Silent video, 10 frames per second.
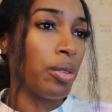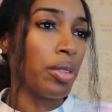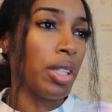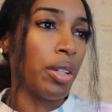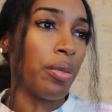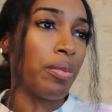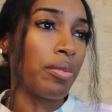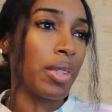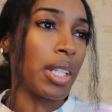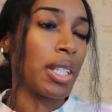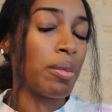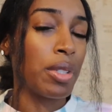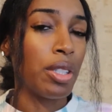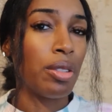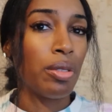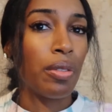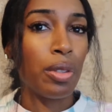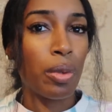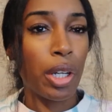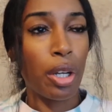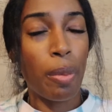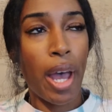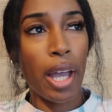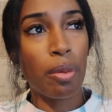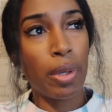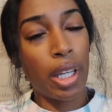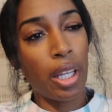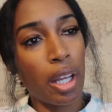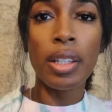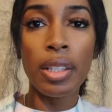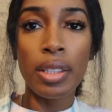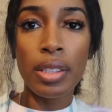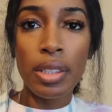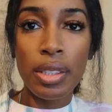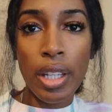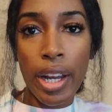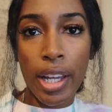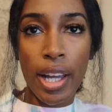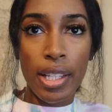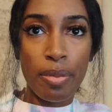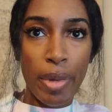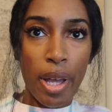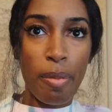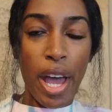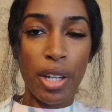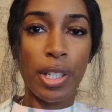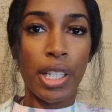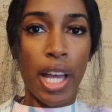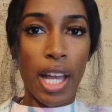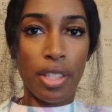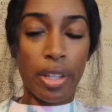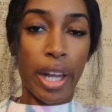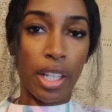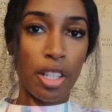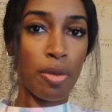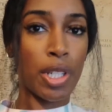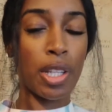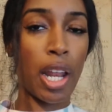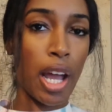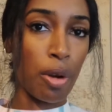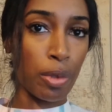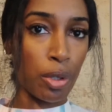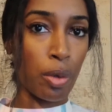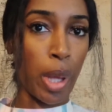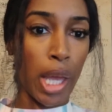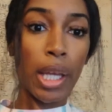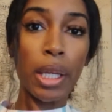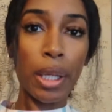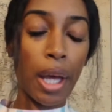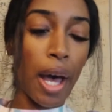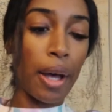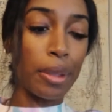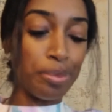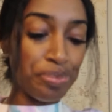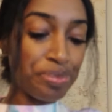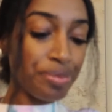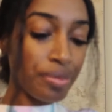you know, that's up to you if you want to go back. But sorry guys, my battery died, so I had to switch that out real quick. But